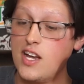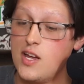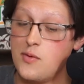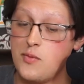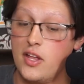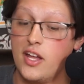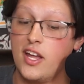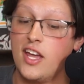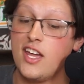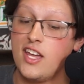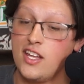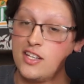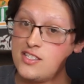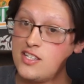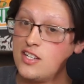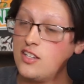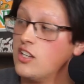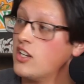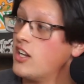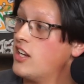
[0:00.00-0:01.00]
be like, hey, instead
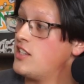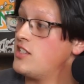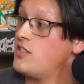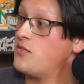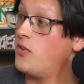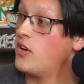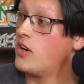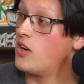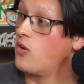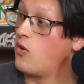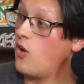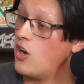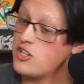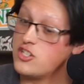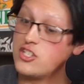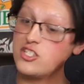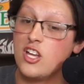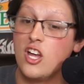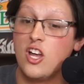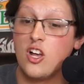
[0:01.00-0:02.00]
of looking at these fucking
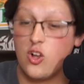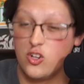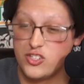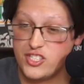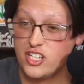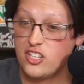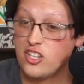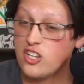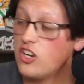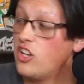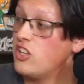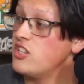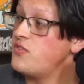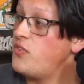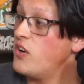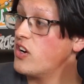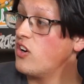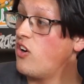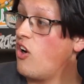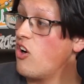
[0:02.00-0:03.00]
crosses, go take a look at all these
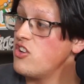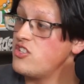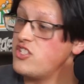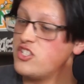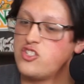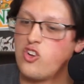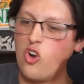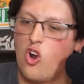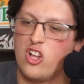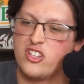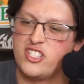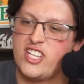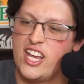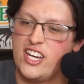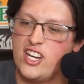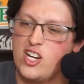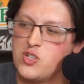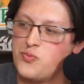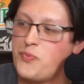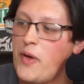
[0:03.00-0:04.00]
fucking harnesses. They're all 10
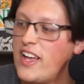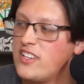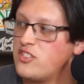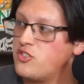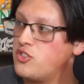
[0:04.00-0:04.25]
years past